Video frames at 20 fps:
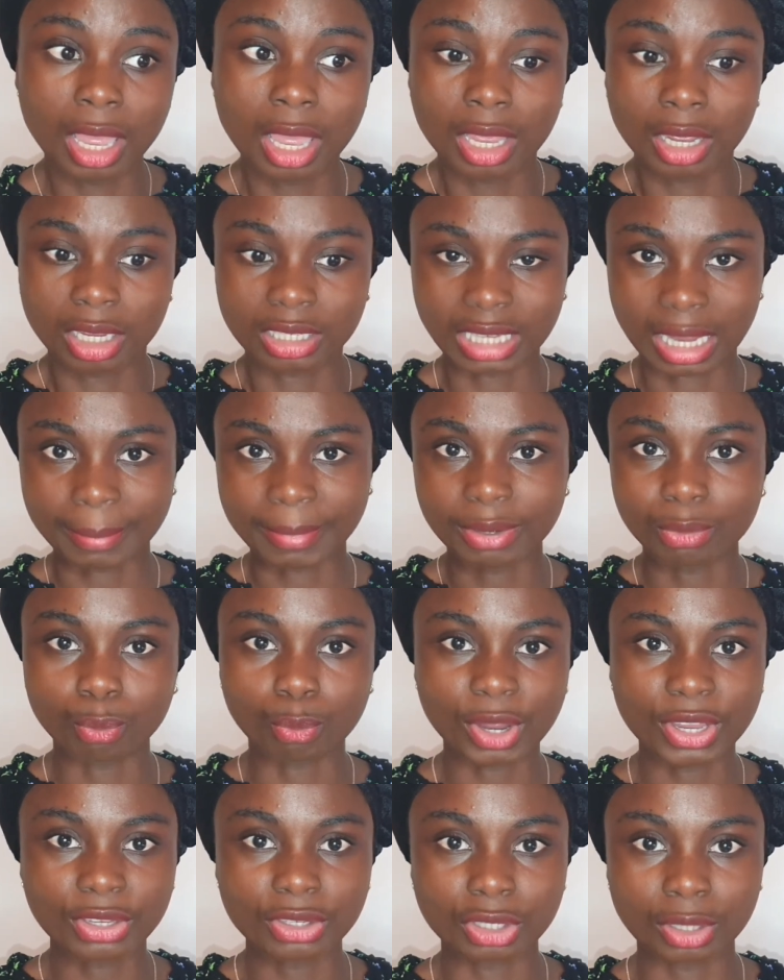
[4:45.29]
Because I mean,
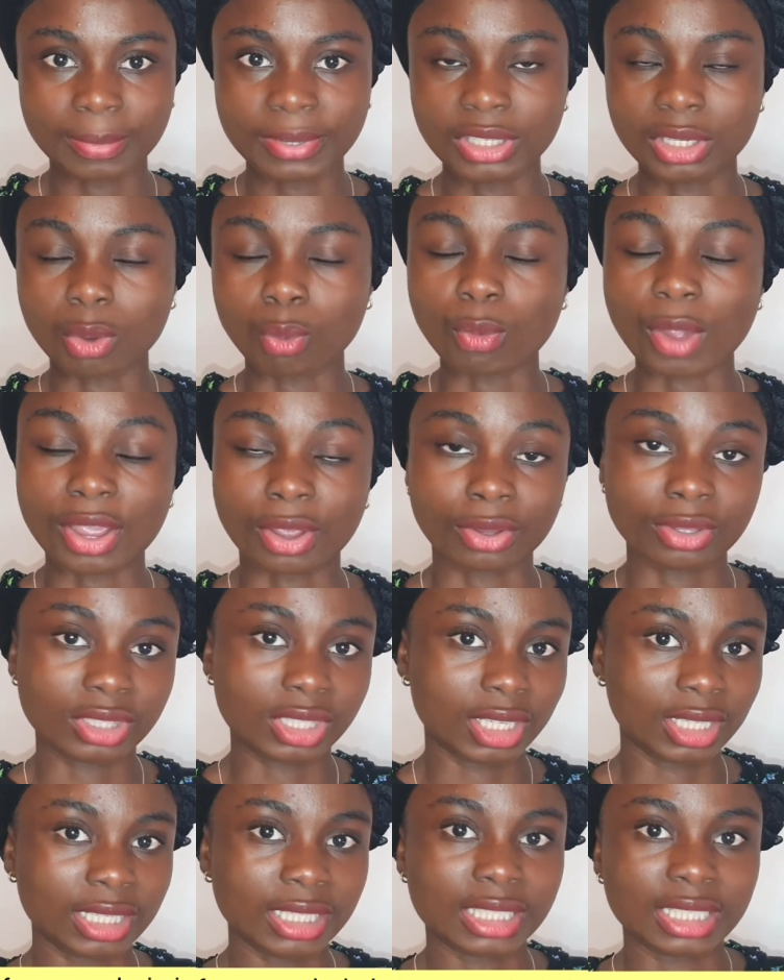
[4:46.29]
when you submit your work on
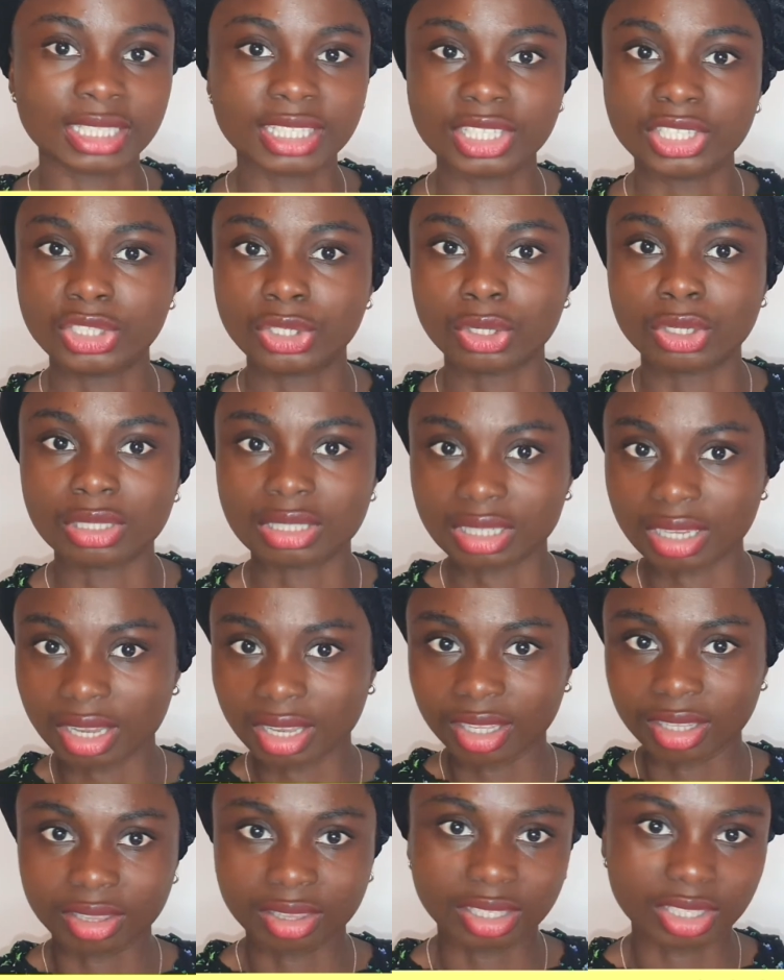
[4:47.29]
Turnitin, it shows
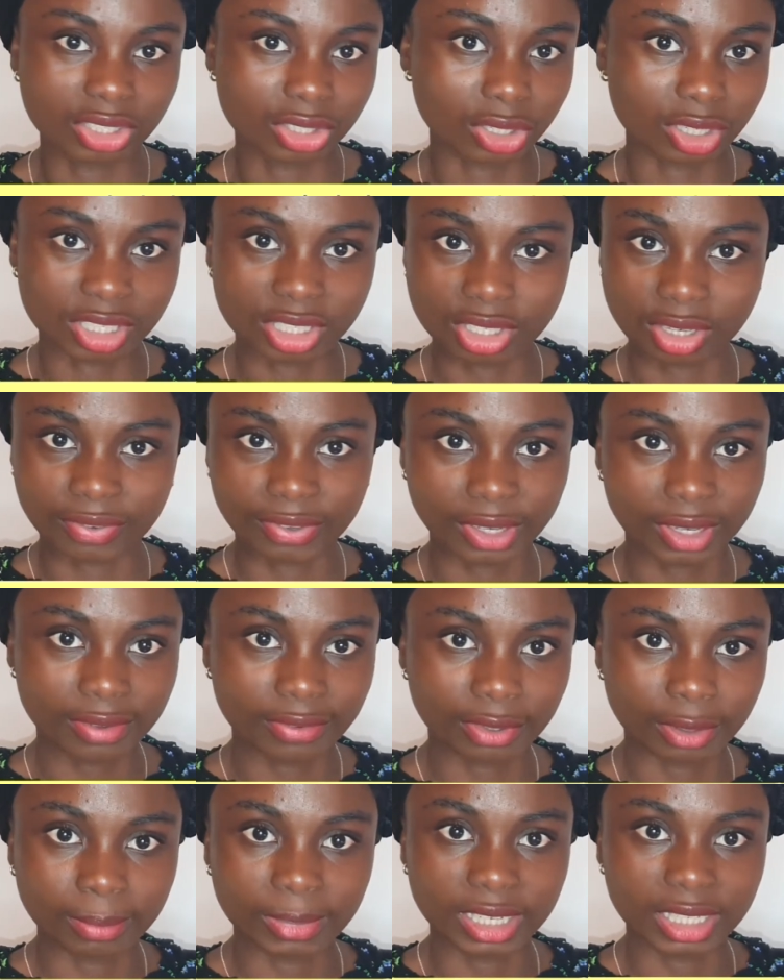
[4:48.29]
the sources of your
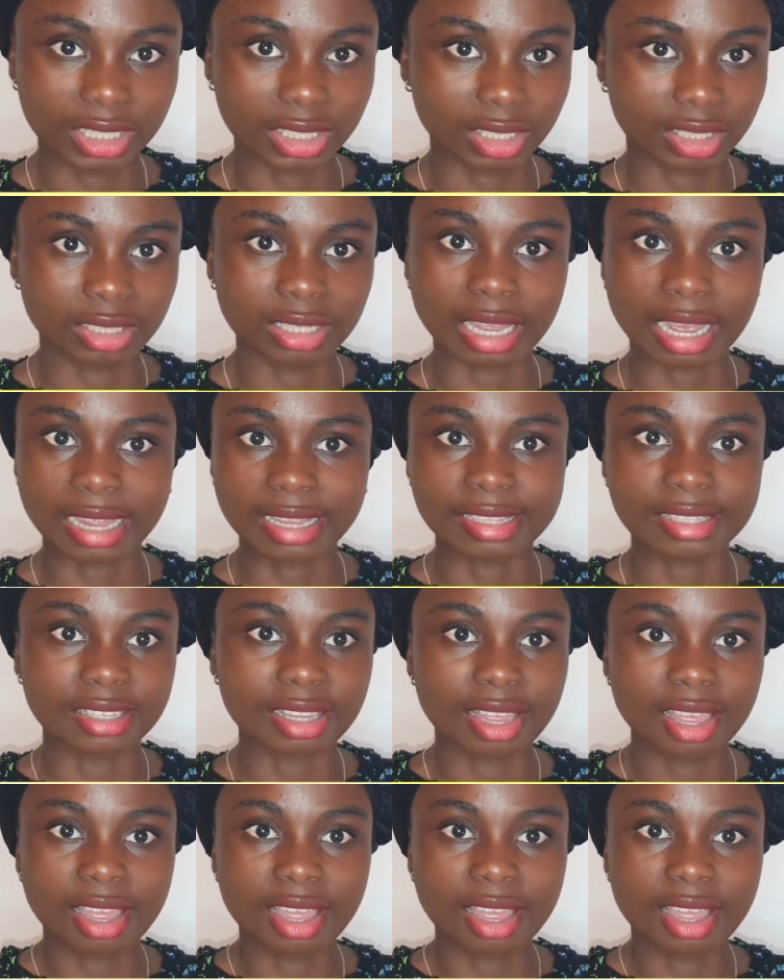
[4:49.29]
information, and